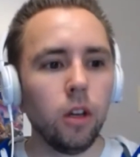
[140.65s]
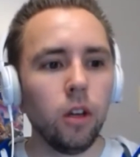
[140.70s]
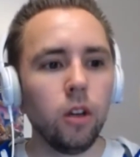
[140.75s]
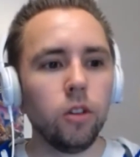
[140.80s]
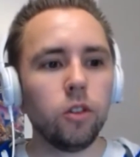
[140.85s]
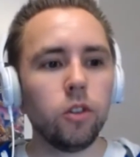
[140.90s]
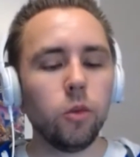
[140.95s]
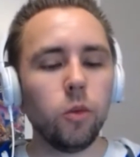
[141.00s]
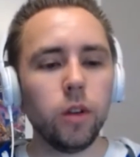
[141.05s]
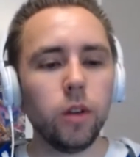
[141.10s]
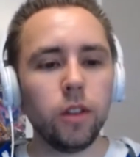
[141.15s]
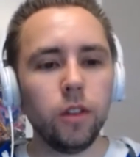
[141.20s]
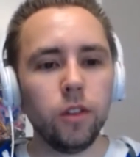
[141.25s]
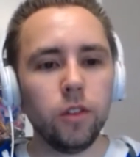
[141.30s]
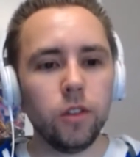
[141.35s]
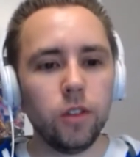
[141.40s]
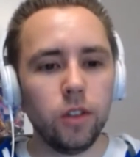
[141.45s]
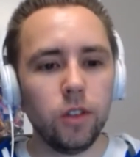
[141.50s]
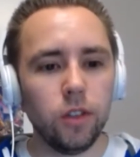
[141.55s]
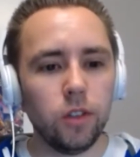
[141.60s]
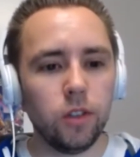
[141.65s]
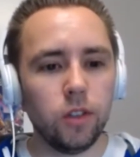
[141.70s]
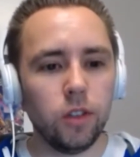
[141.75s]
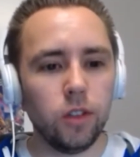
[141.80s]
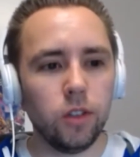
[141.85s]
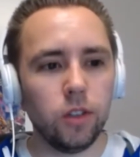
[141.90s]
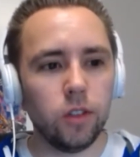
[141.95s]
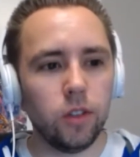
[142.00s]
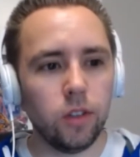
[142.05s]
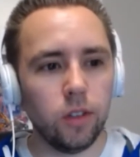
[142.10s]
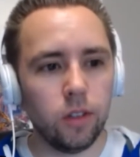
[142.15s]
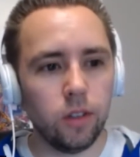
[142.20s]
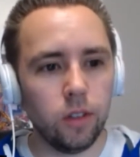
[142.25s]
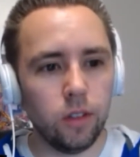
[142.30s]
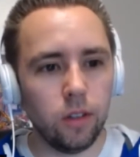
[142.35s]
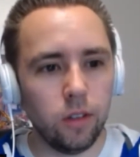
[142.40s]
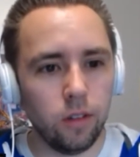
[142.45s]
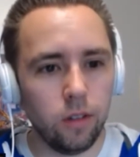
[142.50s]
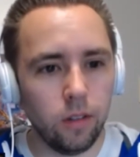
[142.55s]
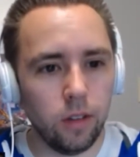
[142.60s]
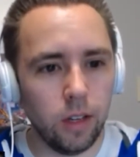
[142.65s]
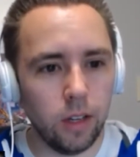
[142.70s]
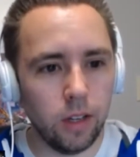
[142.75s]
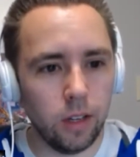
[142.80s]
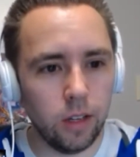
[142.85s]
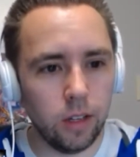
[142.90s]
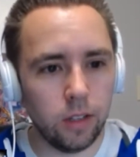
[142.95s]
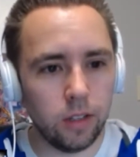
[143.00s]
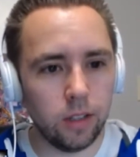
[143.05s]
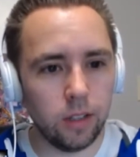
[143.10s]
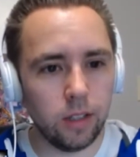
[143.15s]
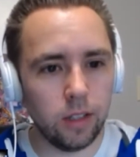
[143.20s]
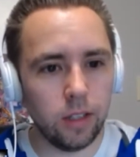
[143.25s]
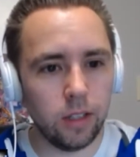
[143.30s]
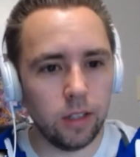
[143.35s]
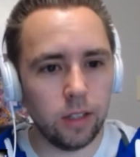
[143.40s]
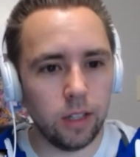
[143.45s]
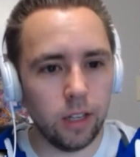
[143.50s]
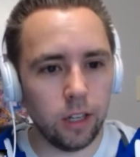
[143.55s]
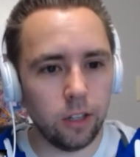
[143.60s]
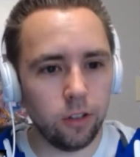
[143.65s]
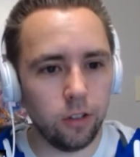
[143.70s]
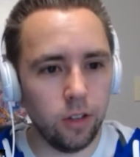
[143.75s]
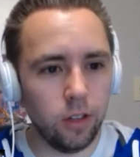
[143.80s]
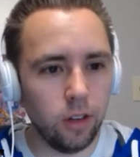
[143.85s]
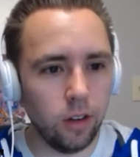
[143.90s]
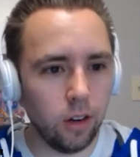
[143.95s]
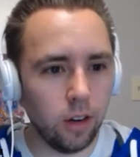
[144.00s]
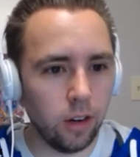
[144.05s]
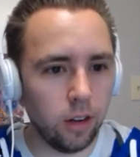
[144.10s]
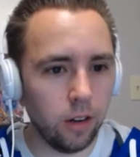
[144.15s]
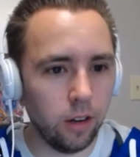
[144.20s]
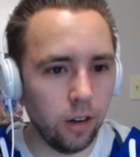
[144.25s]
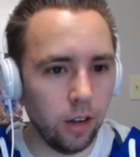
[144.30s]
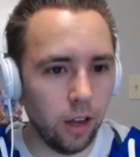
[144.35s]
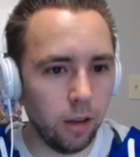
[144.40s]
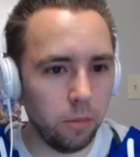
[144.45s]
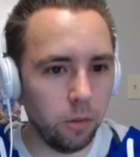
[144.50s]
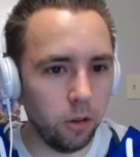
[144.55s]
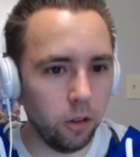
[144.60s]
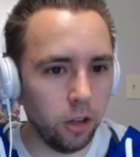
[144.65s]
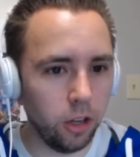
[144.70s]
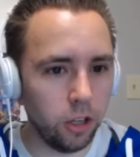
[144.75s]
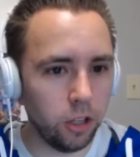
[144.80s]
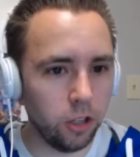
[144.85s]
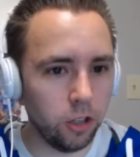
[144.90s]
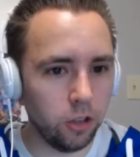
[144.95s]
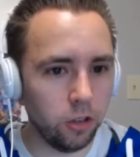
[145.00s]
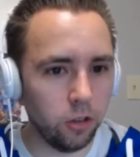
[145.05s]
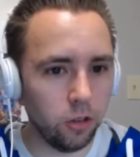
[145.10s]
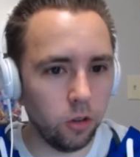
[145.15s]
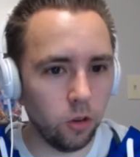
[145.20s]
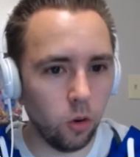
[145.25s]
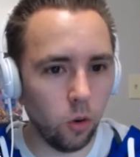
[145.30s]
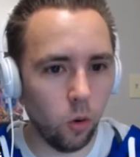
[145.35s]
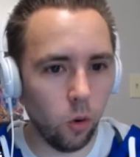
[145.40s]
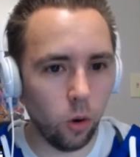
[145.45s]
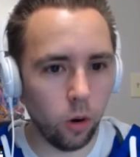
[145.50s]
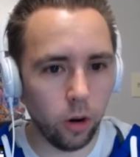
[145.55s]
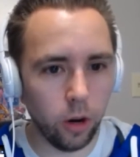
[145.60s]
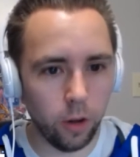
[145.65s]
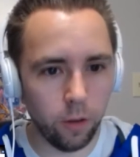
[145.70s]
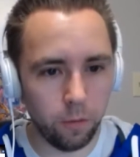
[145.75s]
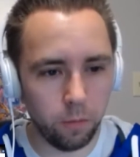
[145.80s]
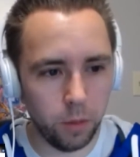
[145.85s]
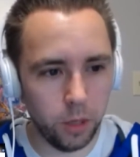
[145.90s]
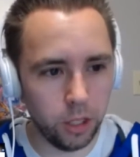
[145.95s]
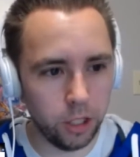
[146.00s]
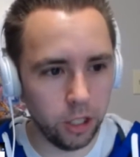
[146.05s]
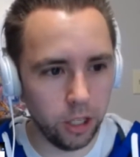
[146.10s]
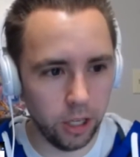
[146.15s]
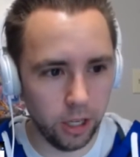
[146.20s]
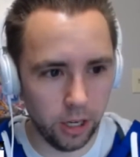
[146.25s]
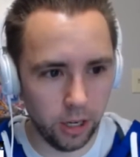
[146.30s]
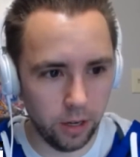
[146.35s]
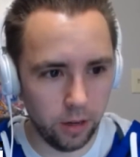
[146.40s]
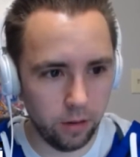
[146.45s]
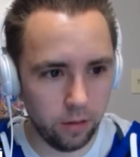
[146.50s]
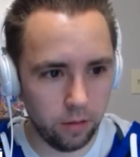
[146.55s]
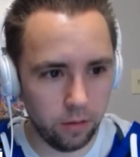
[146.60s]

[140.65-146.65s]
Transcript: So what this is it's actually not an emulation or an FPGA.